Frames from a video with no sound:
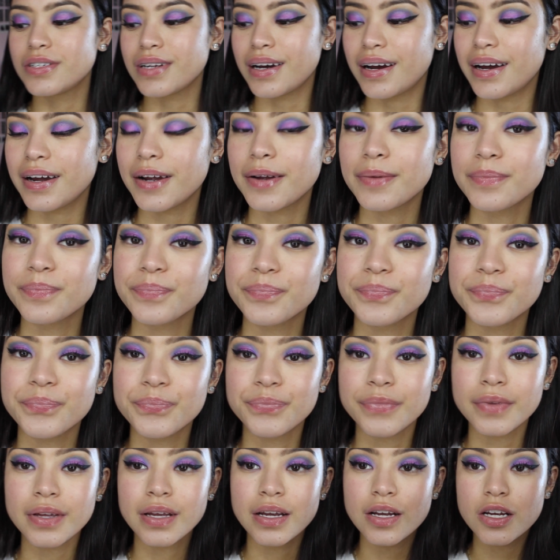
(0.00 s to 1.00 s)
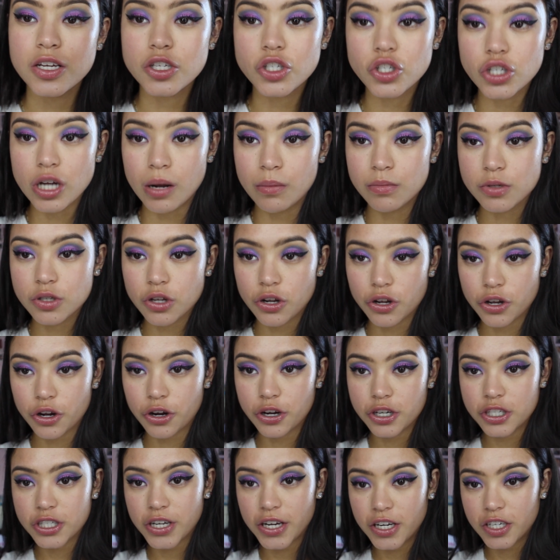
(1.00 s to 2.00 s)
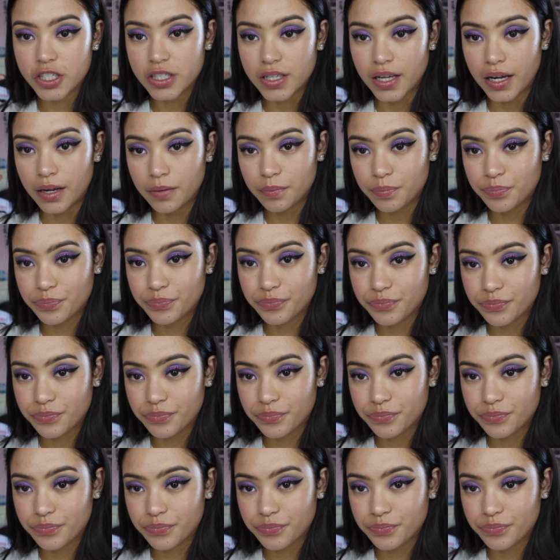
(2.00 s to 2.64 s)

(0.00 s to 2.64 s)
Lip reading: die, so I'm just gonna go change that.